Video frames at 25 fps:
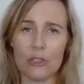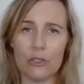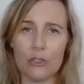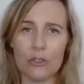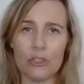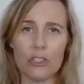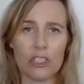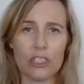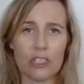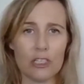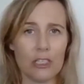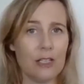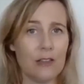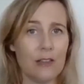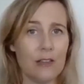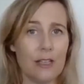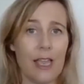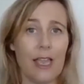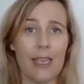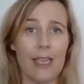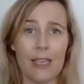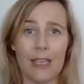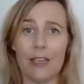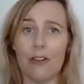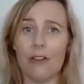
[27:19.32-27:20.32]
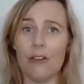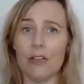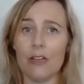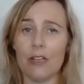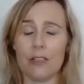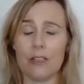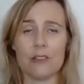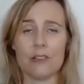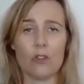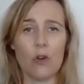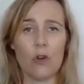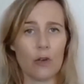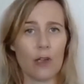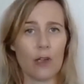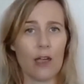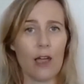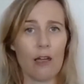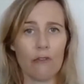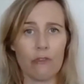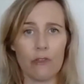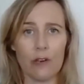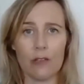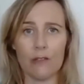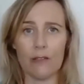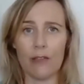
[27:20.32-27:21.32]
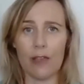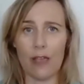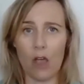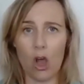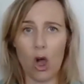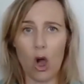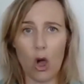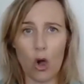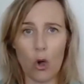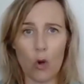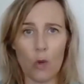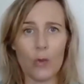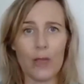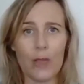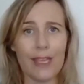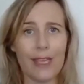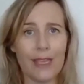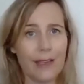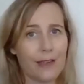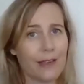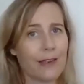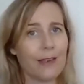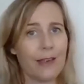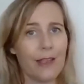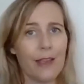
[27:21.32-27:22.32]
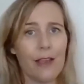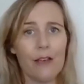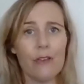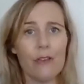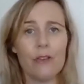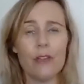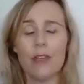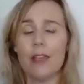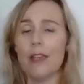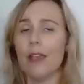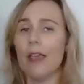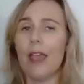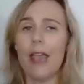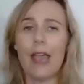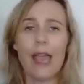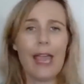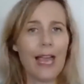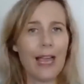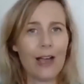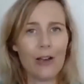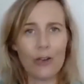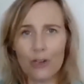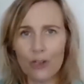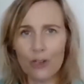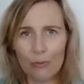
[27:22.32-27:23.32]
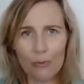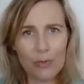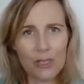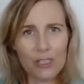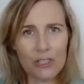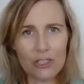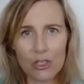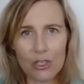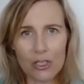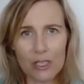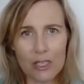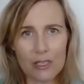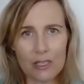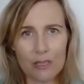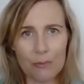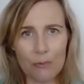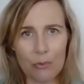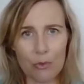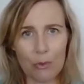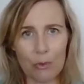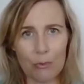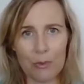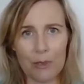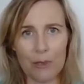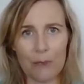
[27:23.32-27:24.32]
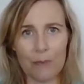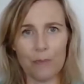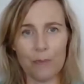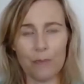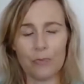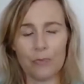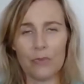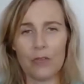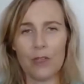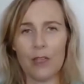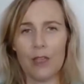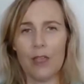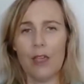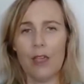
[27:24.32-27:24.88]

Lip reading: solution in that ear and it's not covering that whole ear canal, how can we treat the problem?